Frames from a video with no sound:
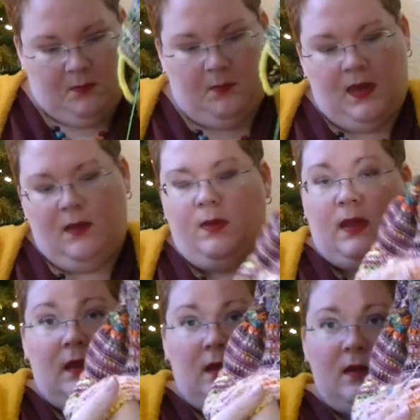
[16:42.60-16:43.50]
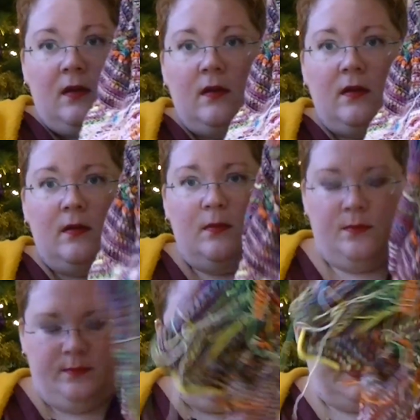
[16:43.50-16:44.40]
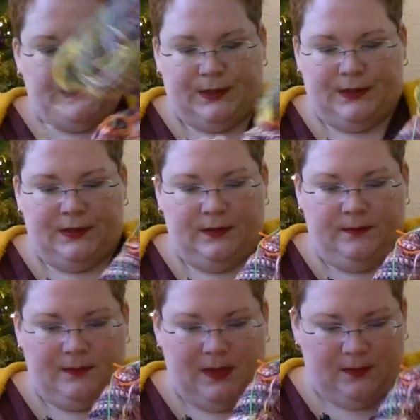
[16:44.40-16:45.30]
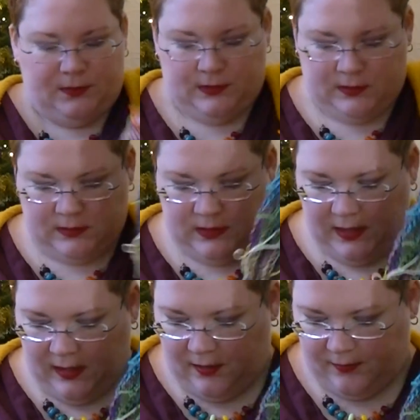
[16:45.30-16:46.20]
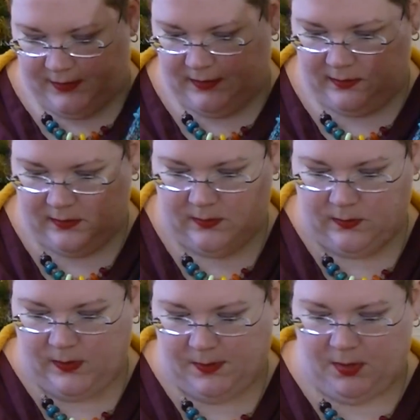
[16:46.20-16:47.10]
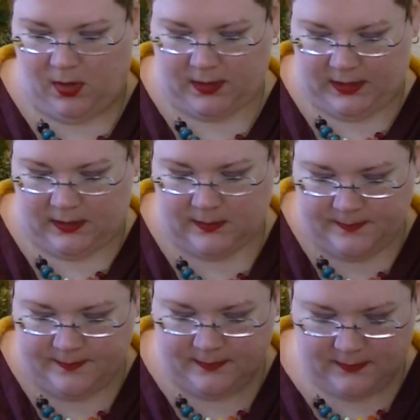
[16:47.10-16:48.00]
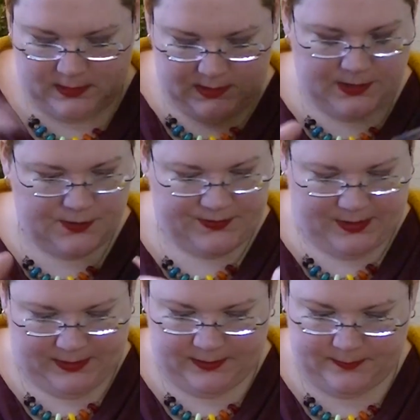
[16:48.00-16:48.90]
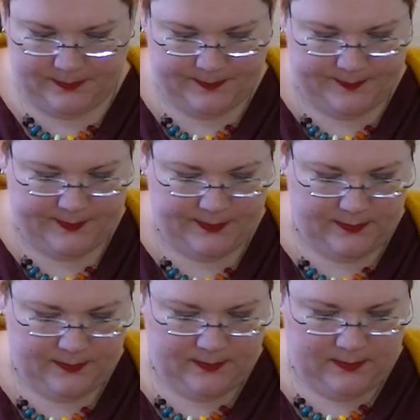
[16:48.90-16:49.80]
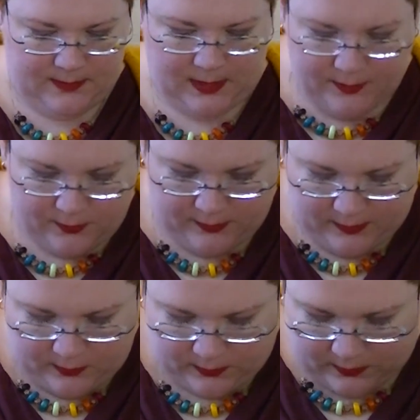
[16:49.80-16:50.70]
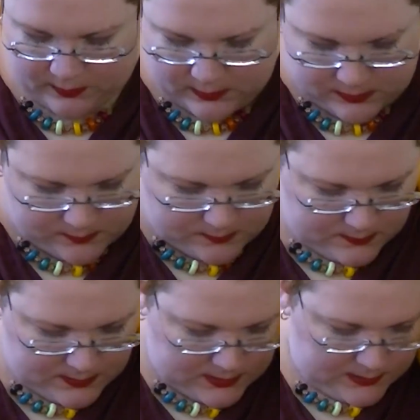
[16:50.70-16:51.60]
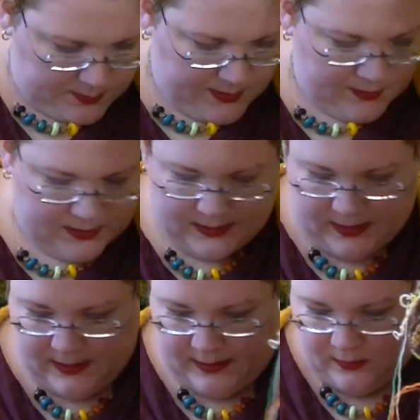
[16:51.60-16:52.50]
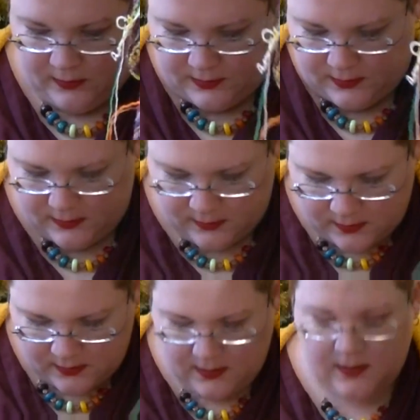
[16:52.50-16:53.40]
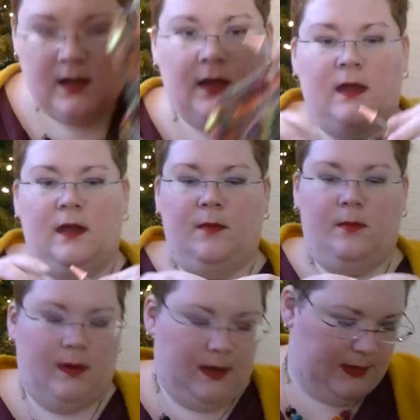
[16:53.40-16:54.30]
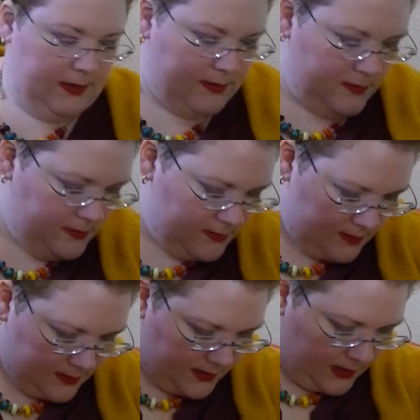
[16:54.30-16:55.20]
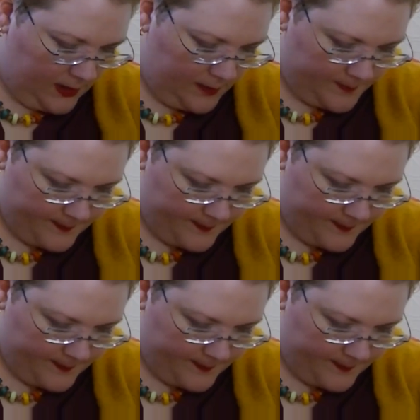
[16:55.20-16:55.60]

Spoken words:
Maybe here, but I will just take care of it when blocking. It's fine. I don't think you'll notice. And apparently I lost my thingy.